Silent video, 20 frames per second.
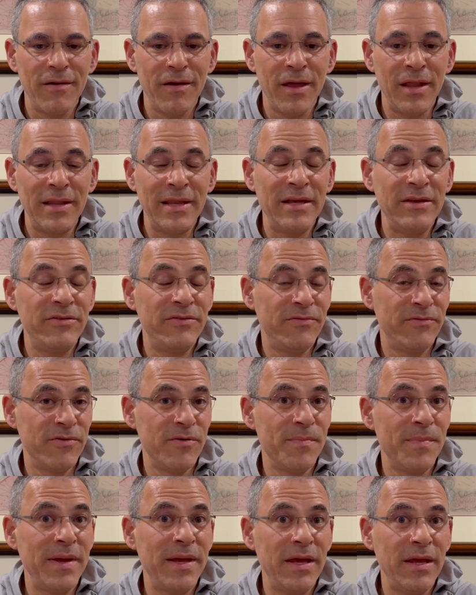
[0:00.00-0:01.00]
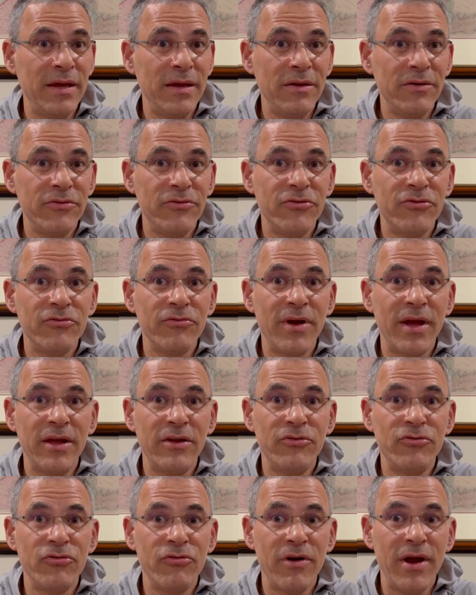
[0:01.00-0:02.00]
at least for me,
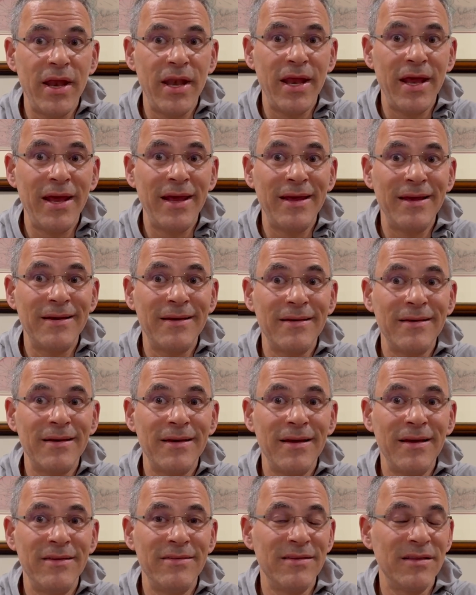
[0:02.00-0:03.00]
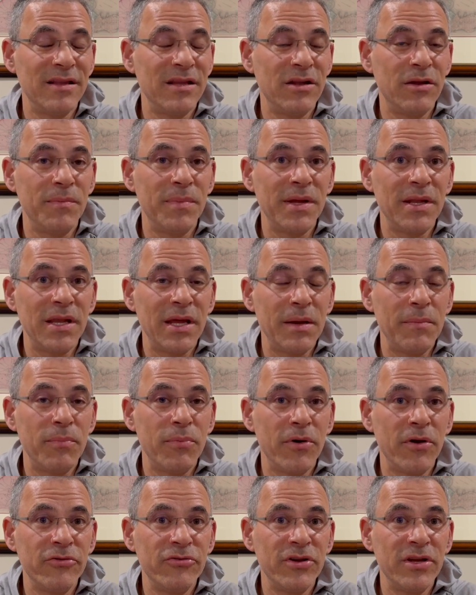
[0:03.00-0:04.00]
strength training is a little bit like
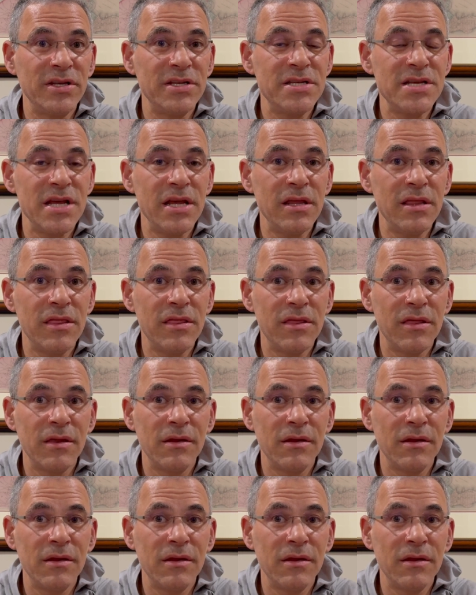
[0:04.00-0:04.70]
brushing teeth.